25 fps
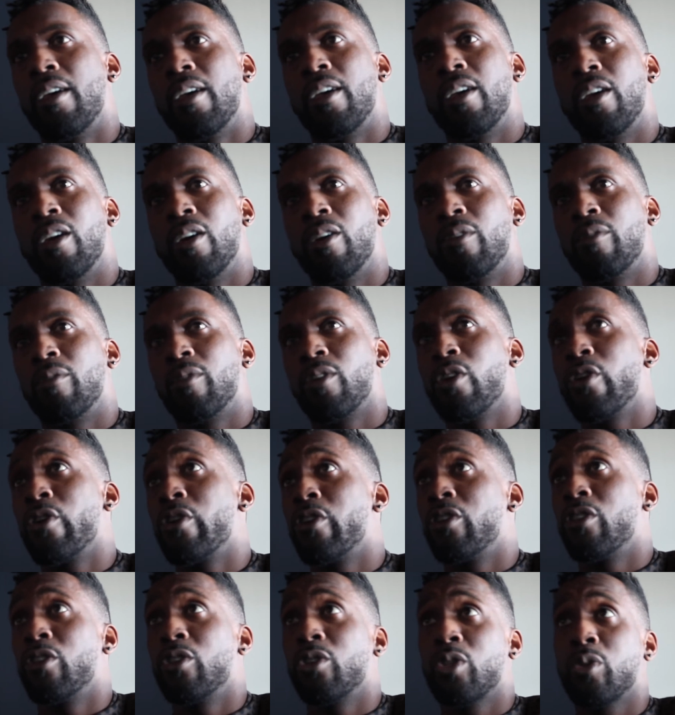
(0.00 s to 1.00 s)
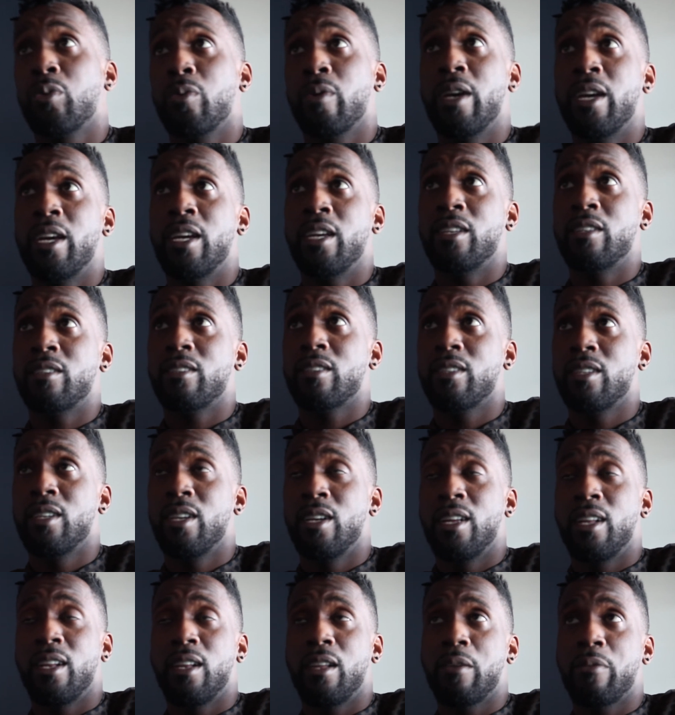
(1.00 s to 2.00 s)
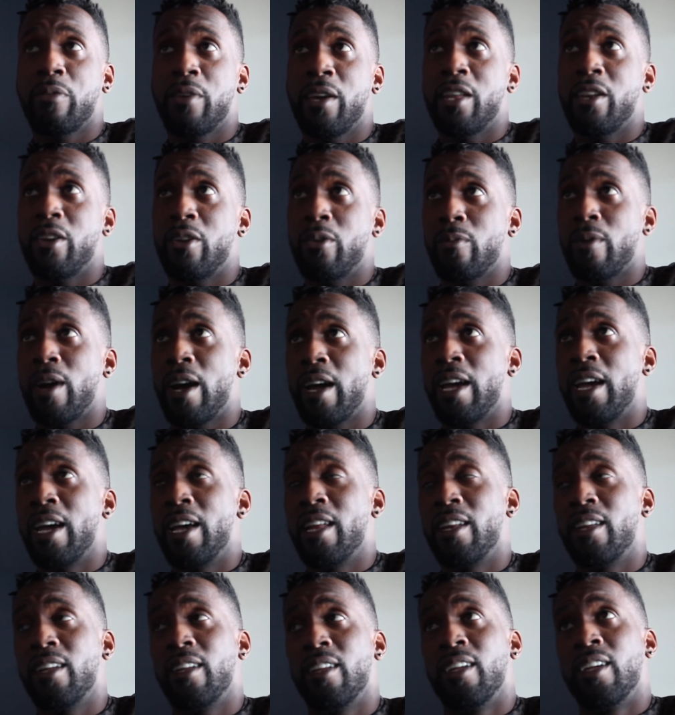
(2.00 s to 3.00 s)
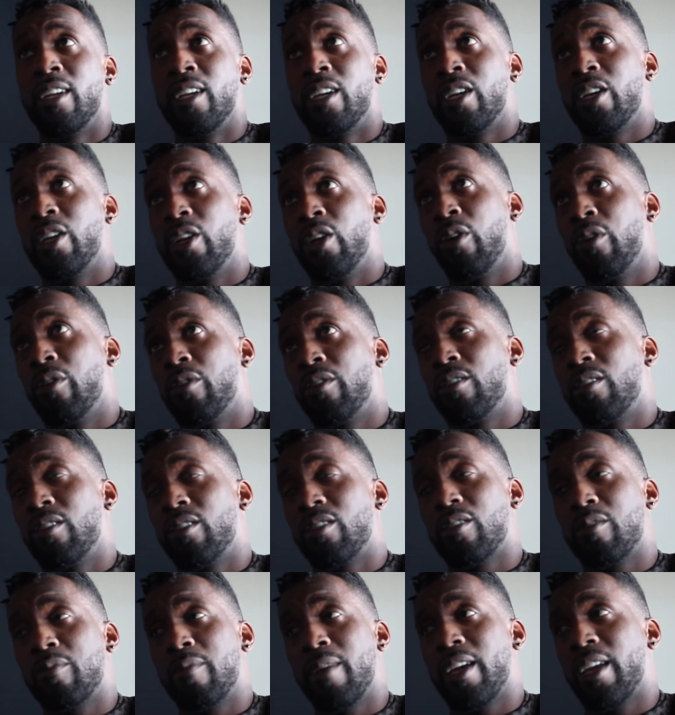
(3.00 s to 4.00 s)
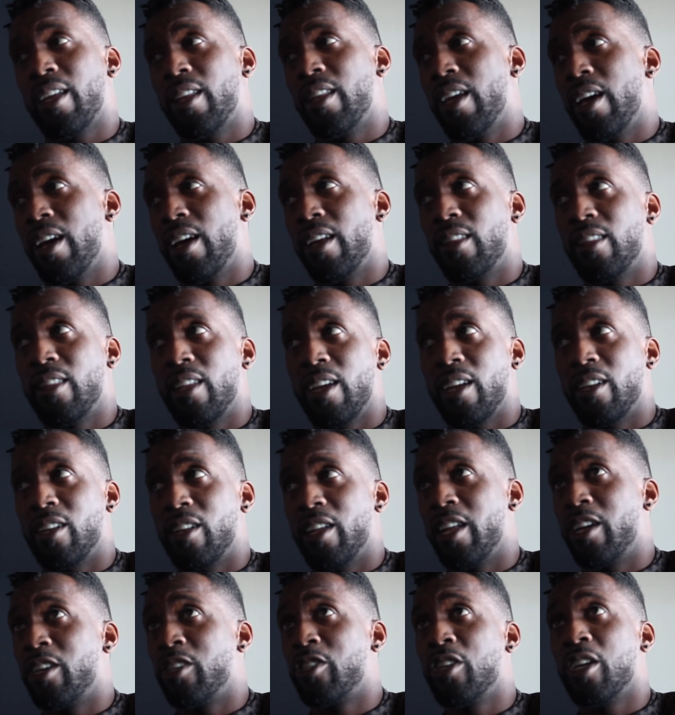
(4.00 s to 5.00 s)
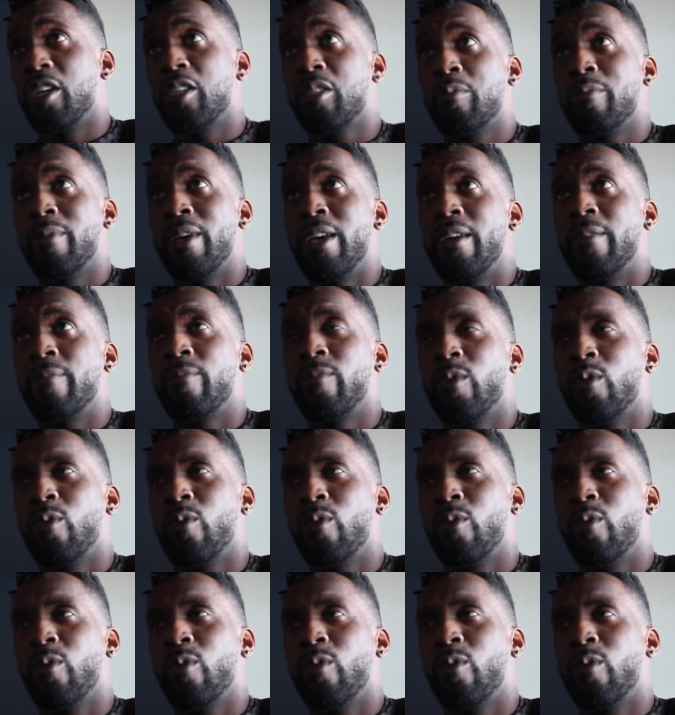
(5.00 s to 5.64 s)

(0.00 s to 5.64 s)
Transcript: You know, learning the swings, left-handed to right-handed, you know, just making that adjustment,